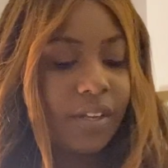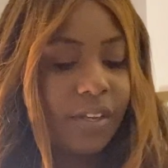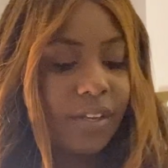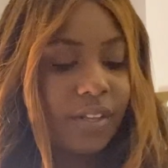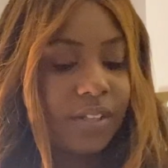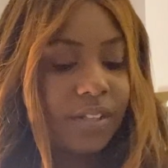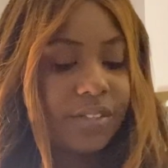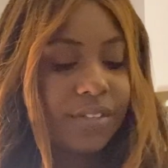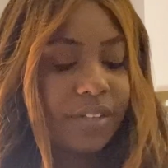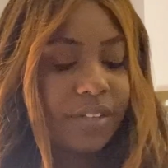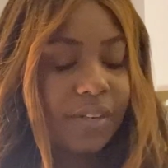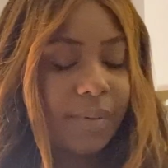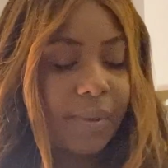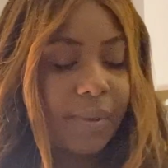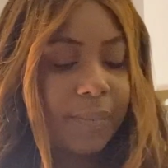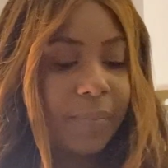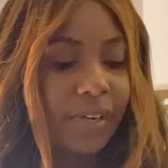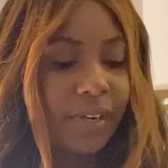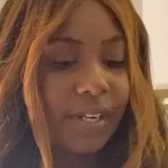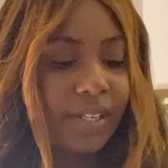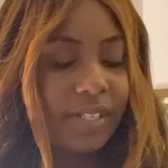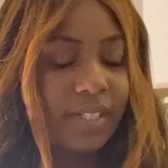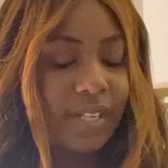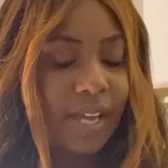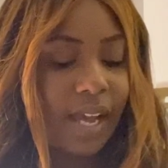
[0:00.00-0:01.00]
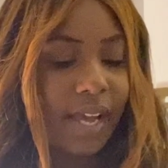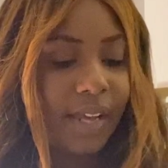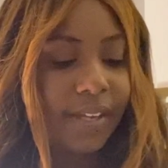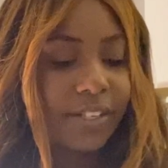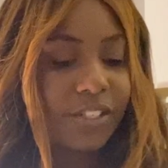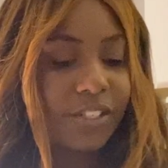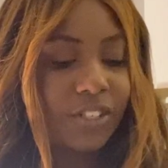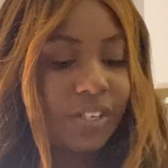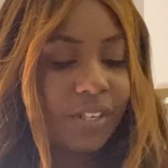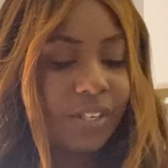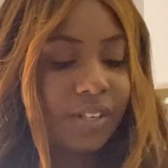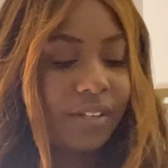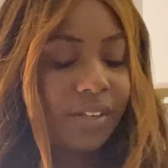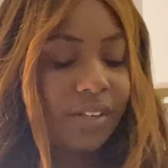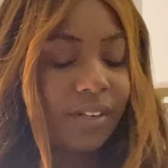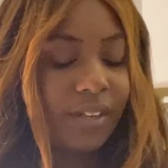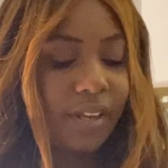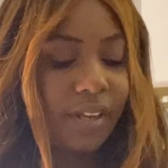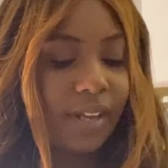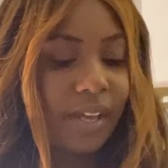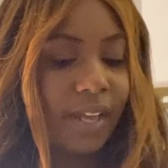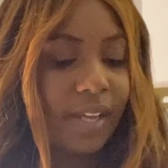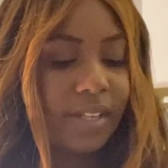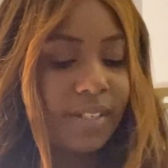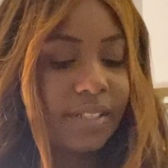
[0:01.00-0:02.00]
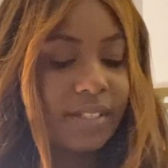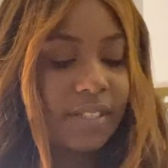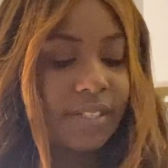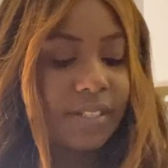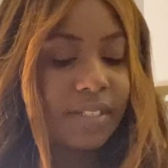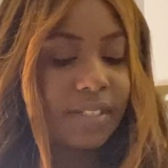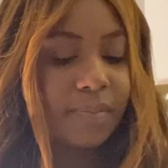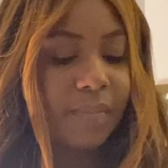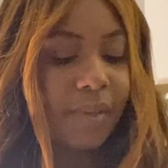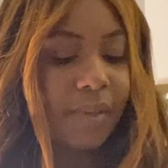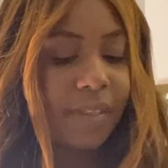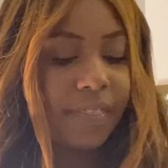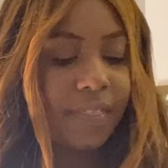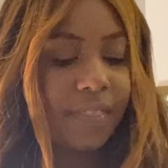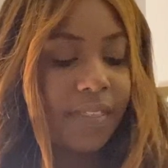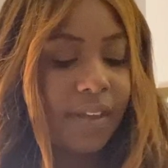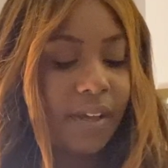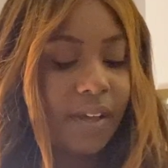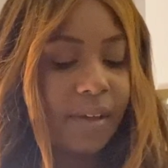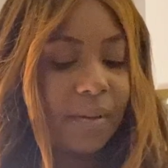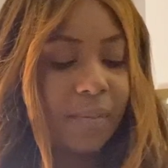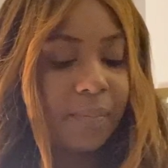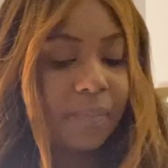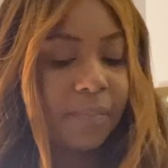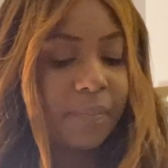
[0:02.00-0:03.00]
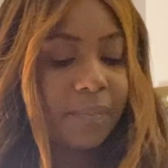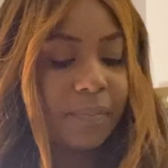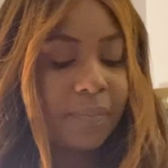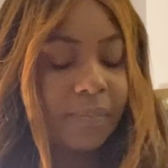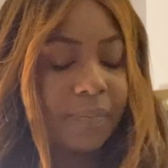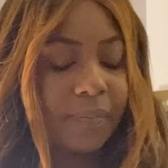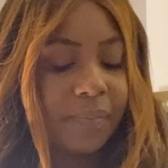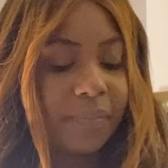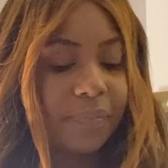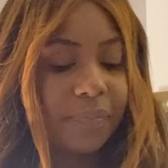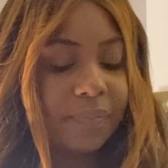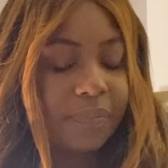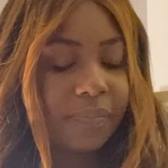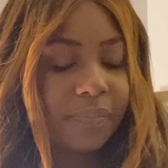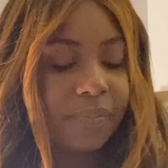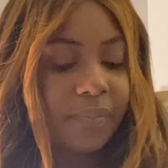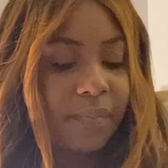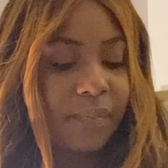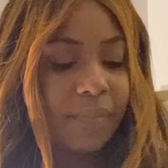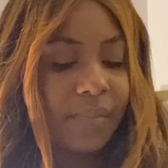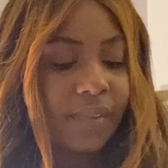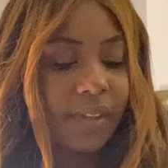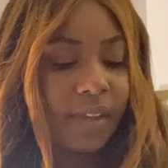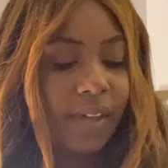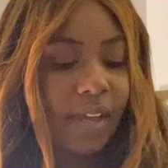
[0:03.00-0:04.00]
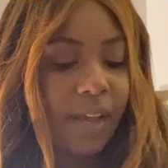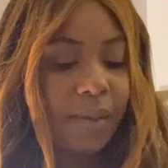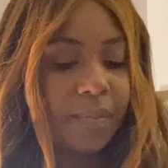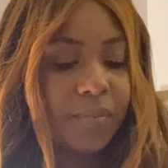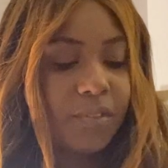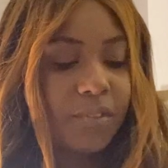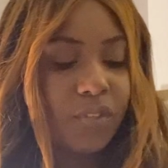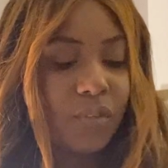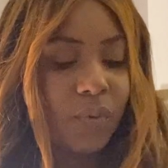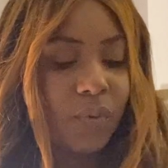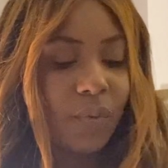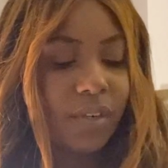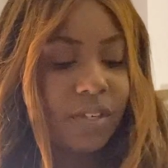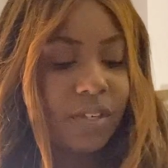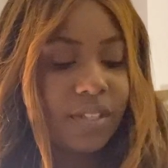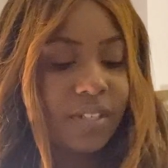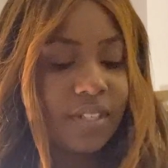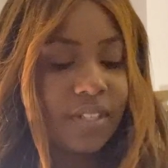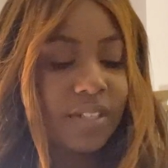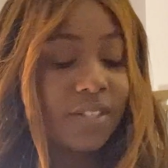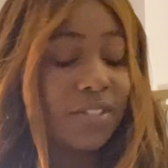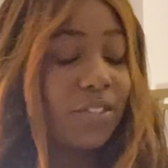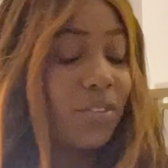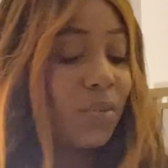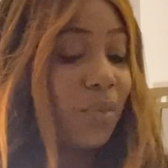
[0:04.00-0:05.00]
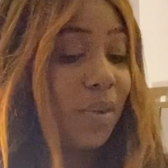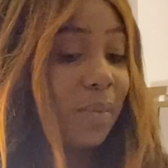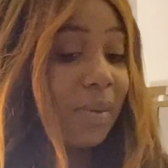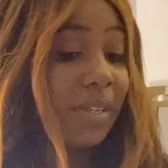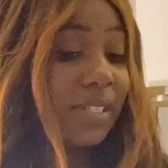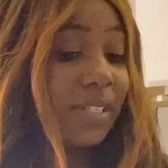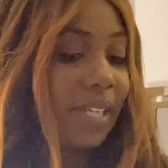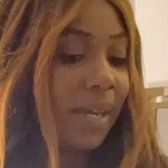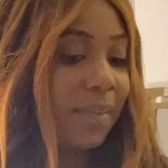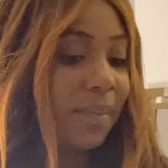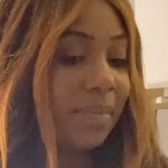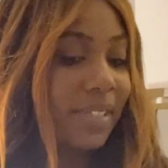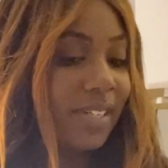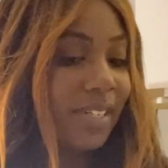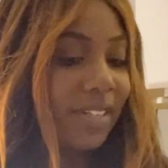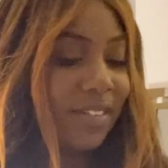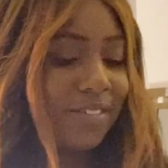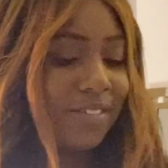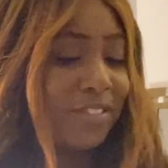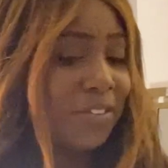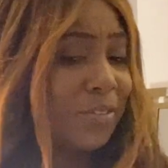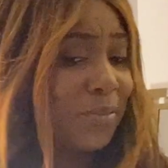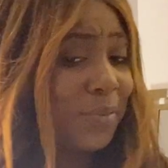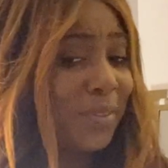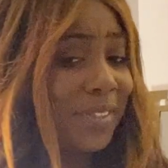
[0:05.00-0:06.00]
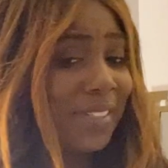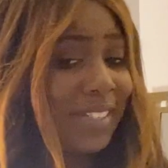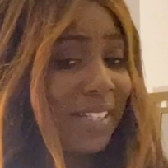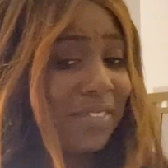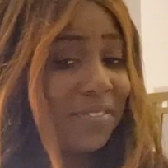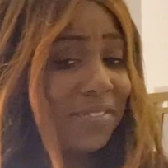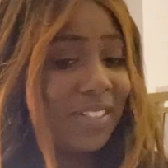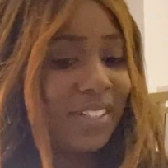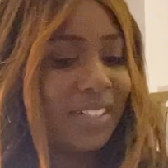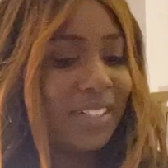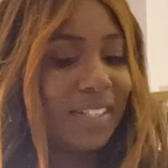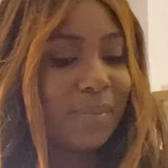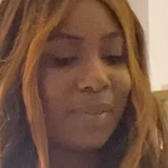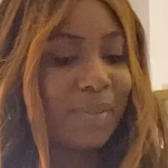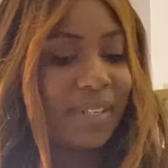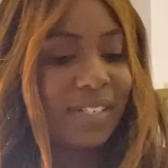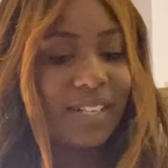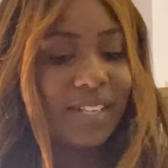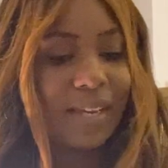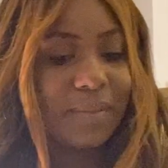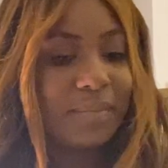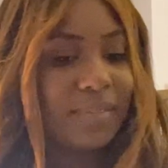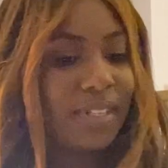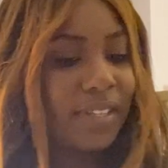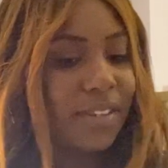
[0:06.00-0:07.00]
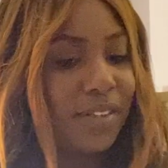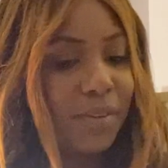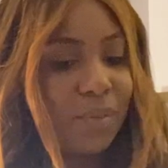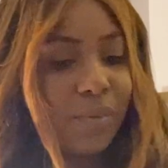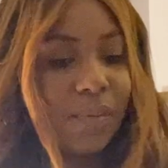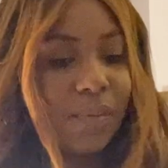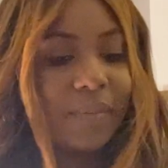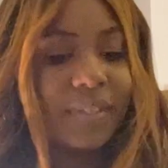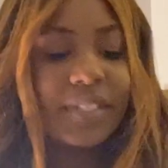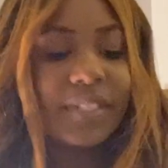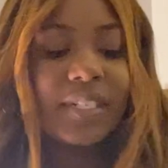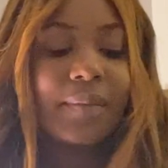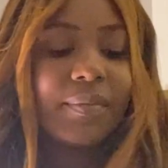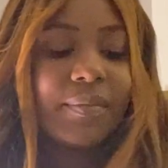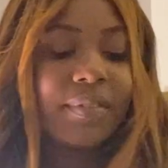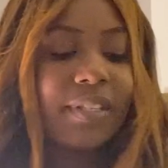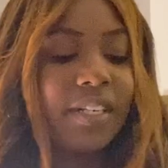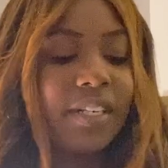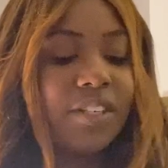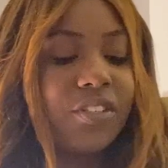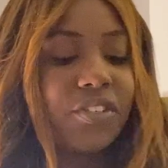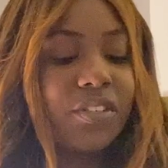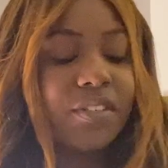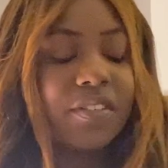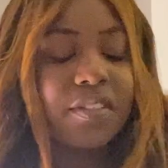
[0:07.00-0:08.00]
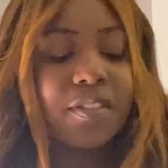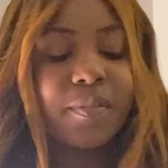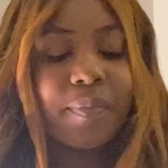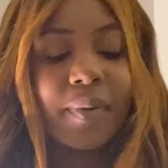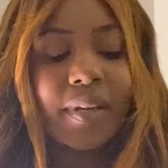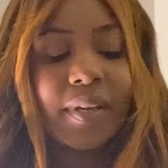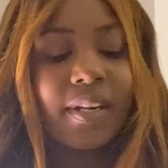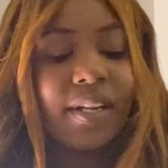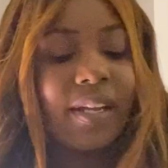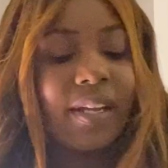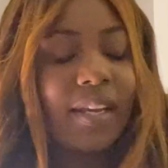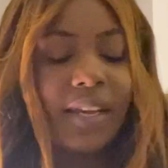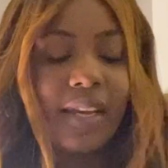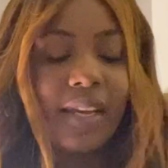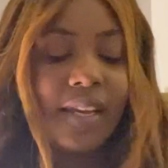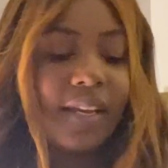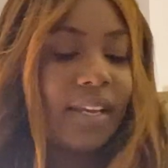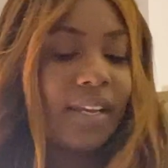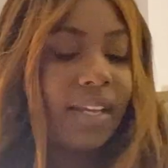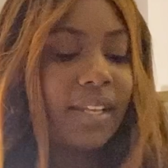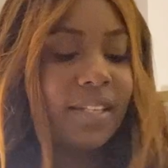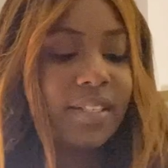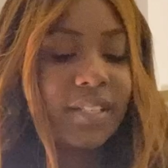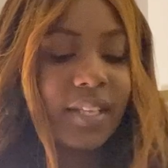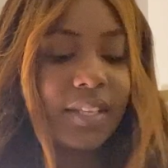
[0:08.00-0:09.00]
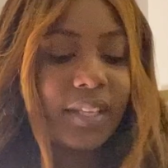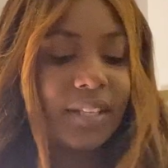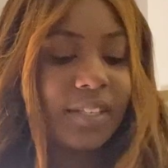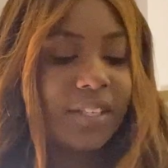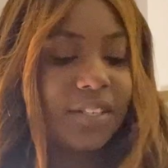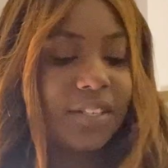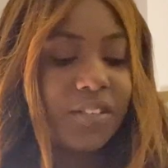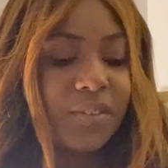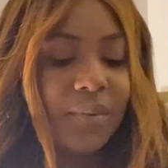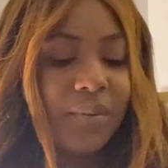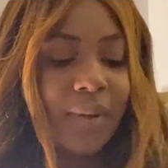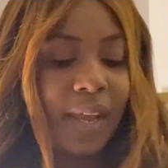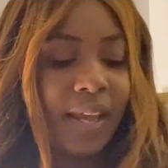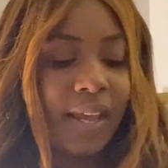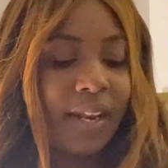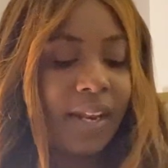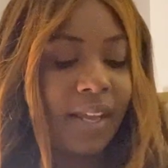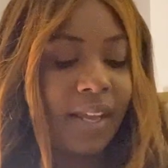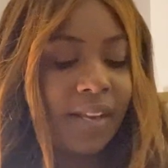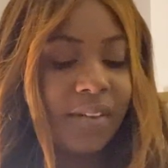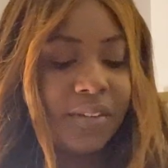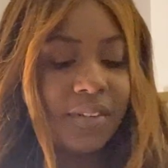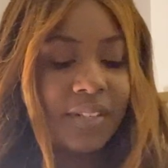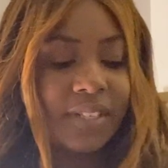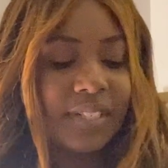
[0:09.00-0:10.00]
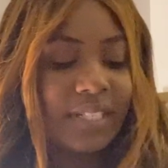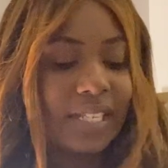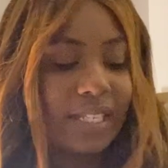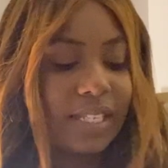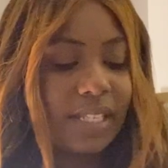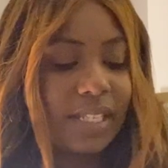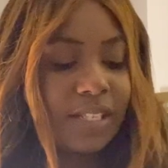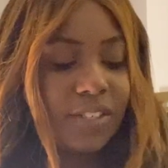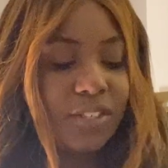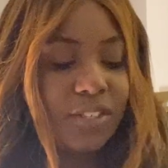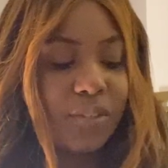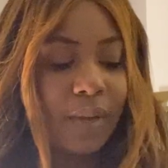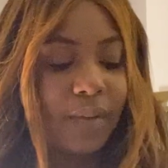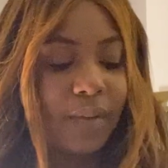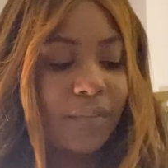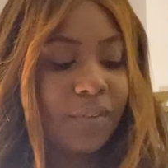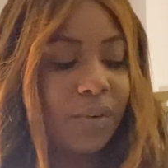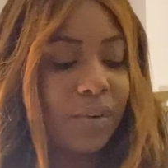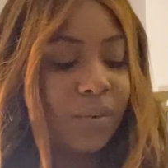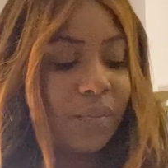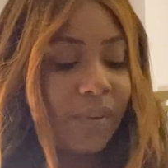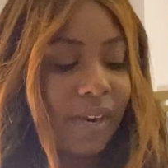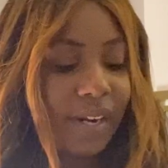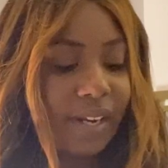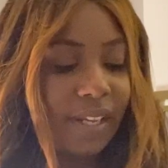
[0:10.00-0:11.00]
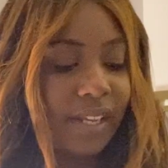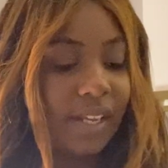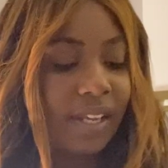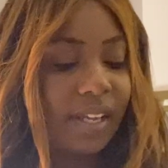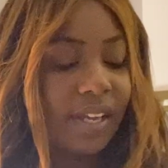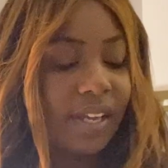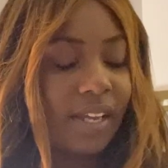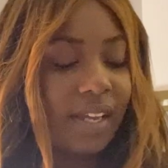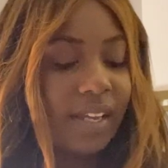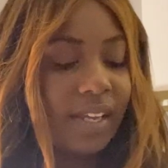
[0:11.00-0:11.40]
It's going to be put into action as this month comes towards us. You will be tempted. You will definitely be tempted. There will be temptations, but it's something that you can't handle. It's something that you haven't already